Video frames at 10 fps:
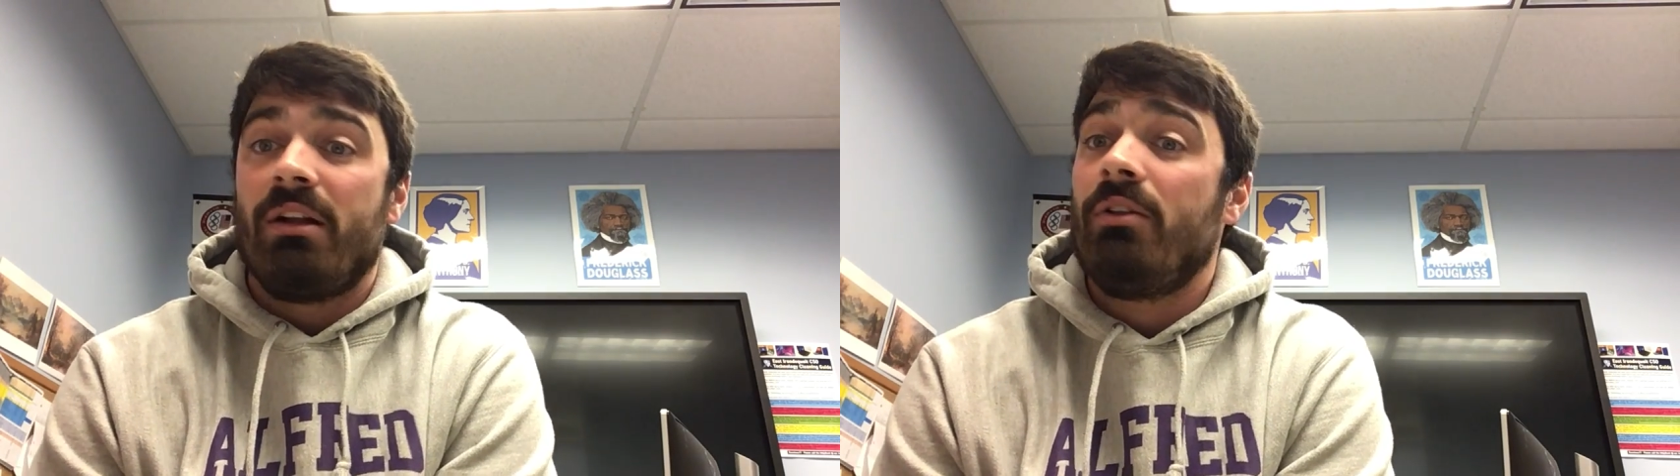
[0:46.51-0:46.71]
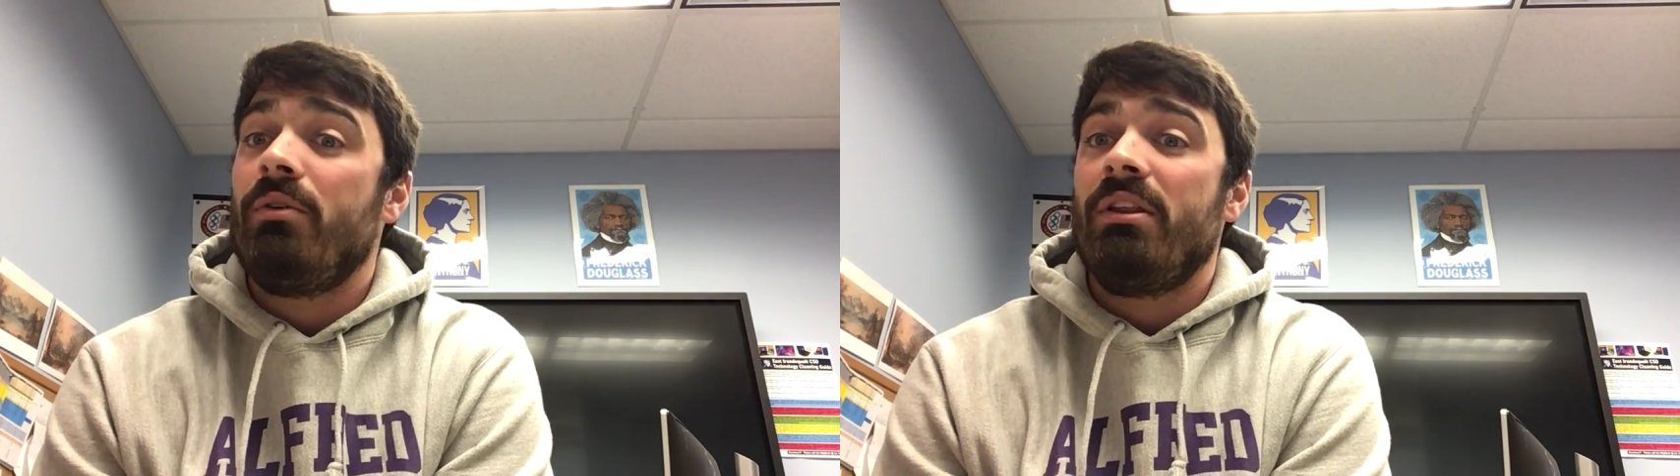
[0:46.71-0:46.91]

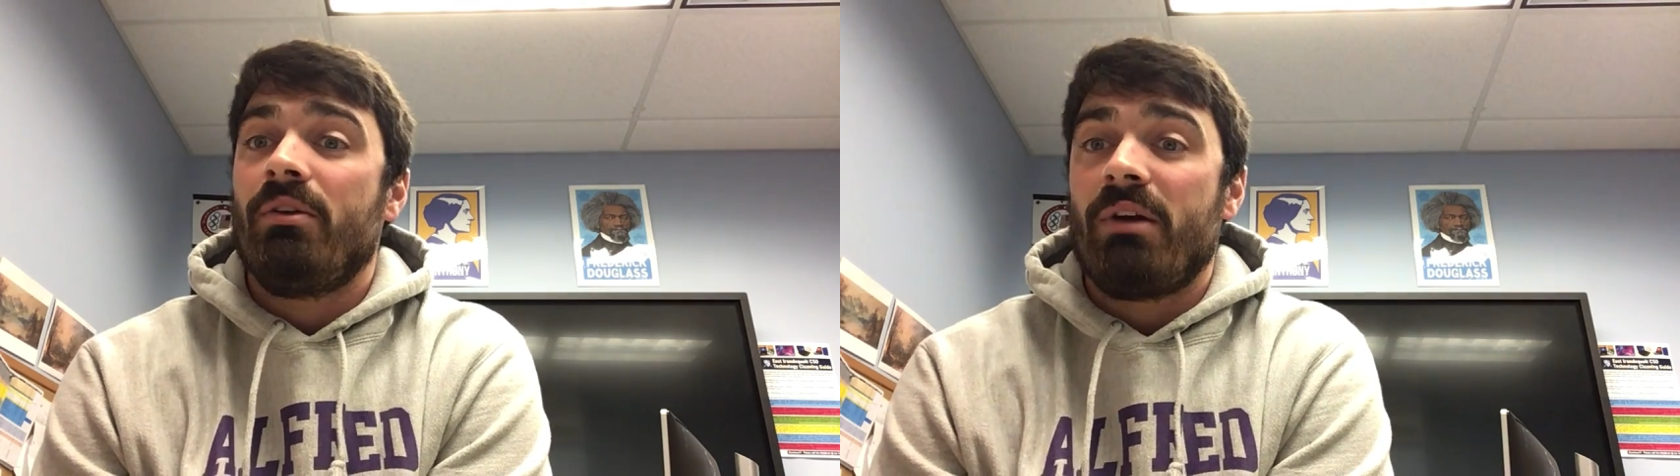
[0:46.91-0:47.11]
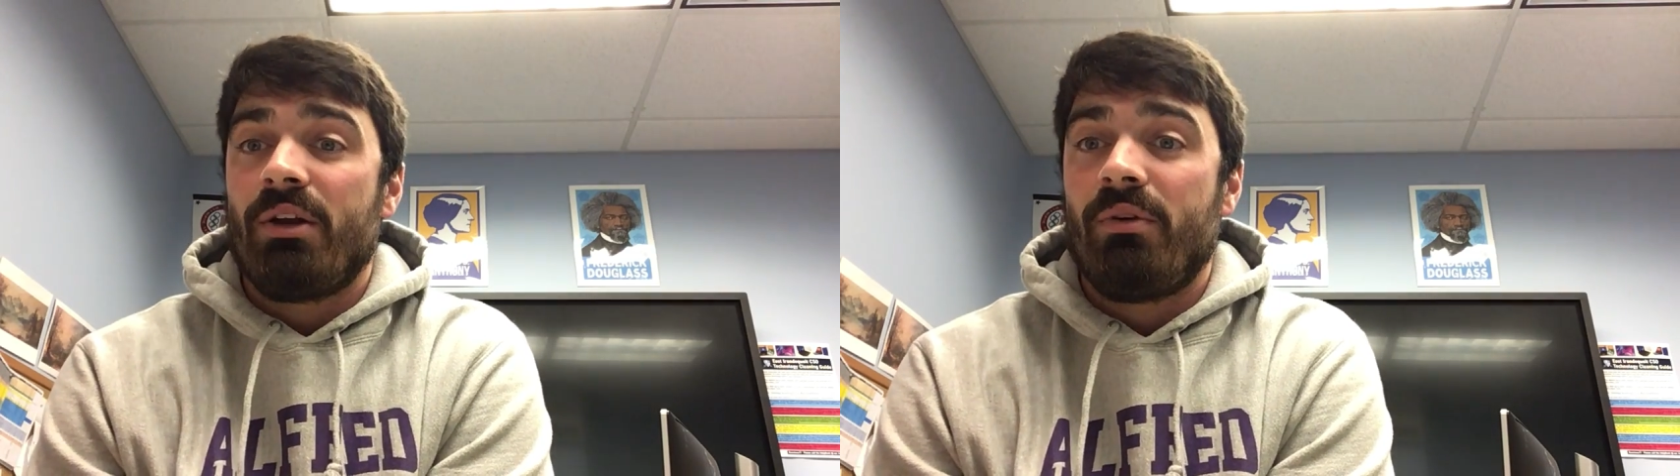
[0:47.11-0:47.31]
including
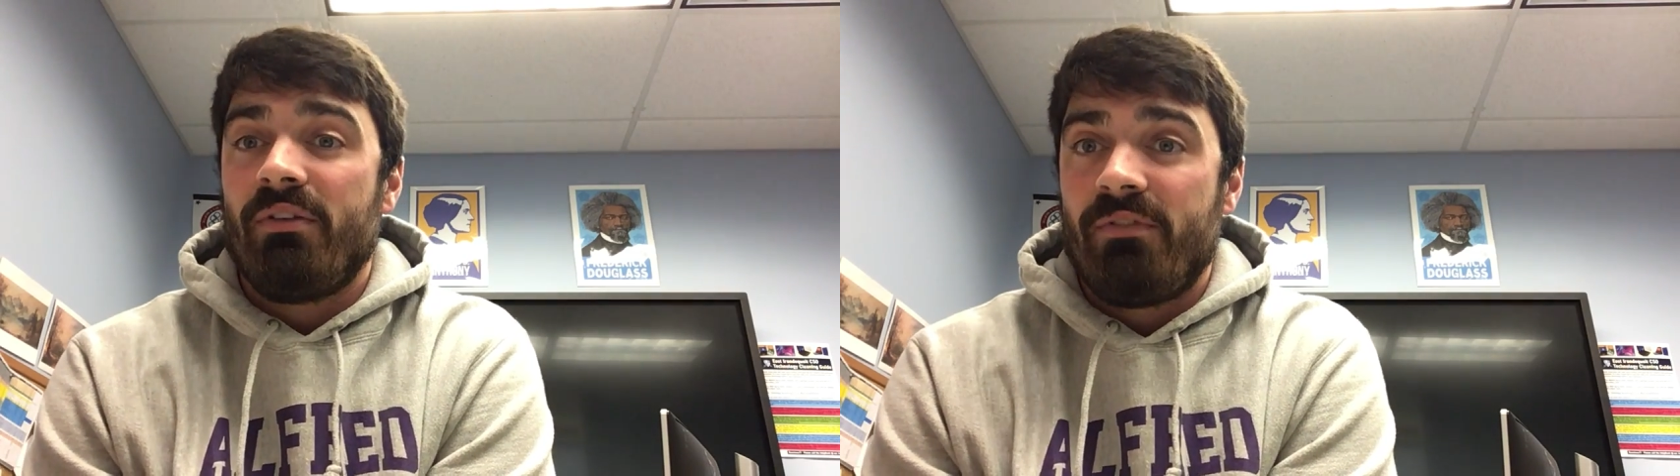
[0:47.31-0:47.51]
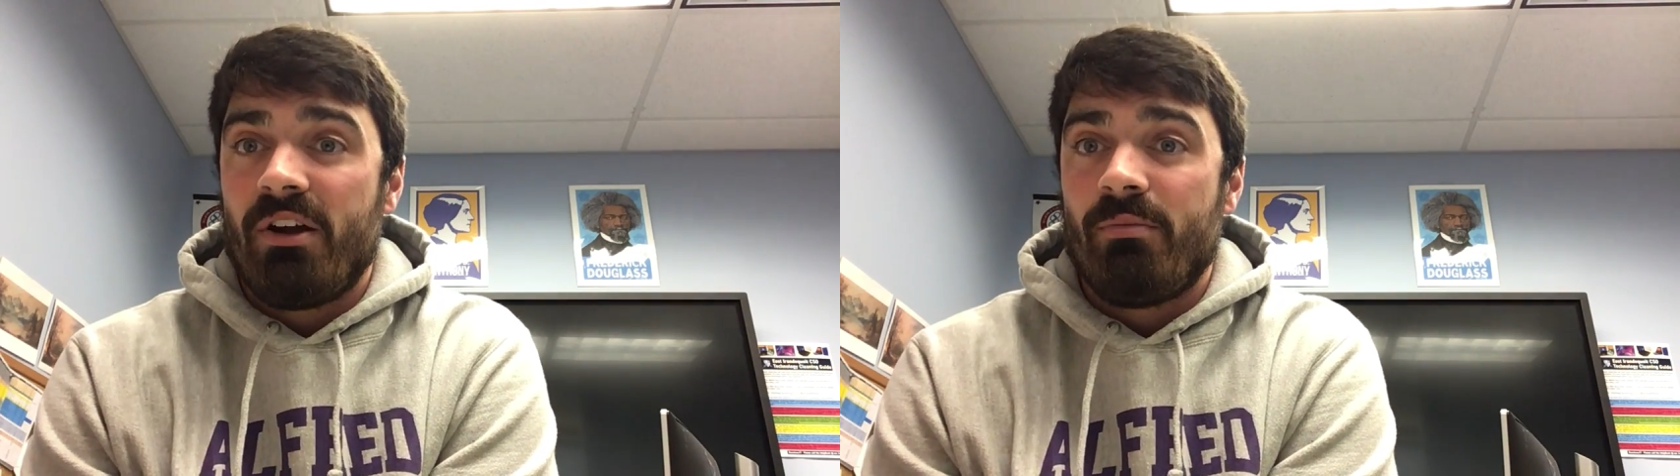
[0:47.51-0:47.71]
the
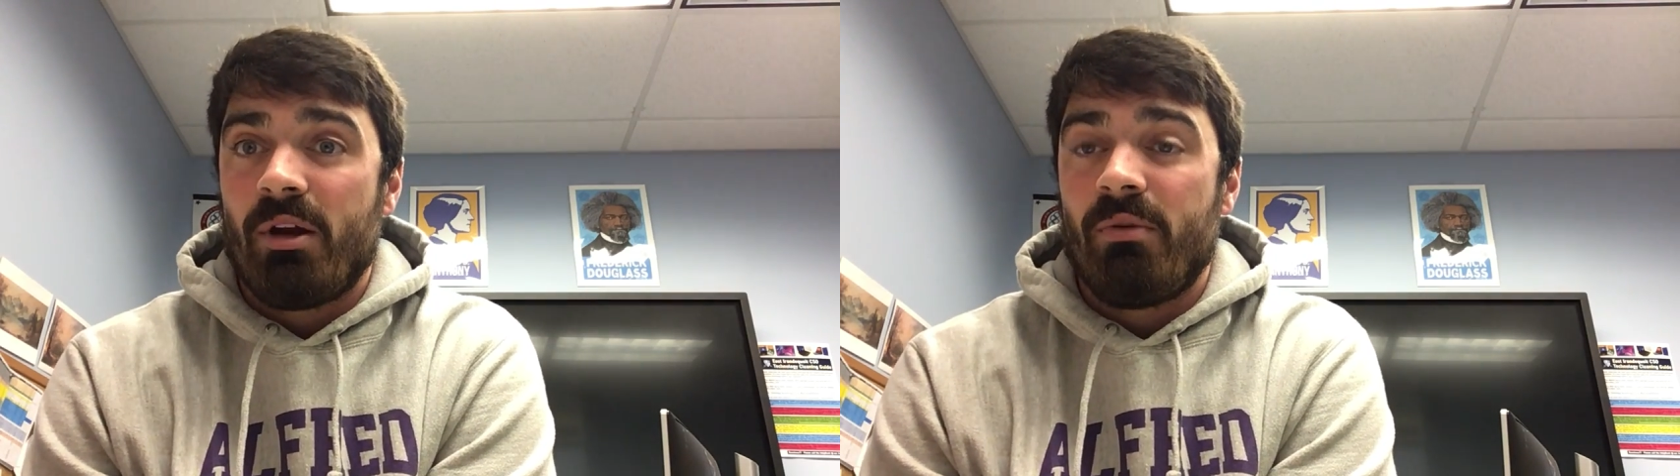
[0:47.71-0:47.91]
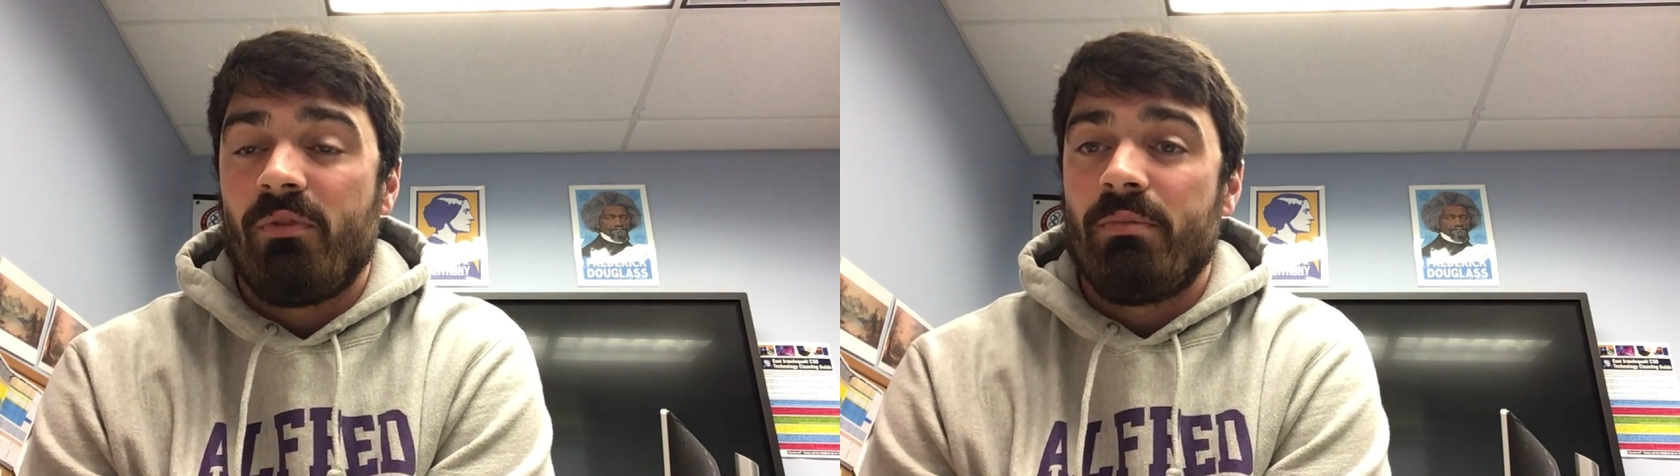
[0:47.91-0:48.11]
Irondequoit Fire Department,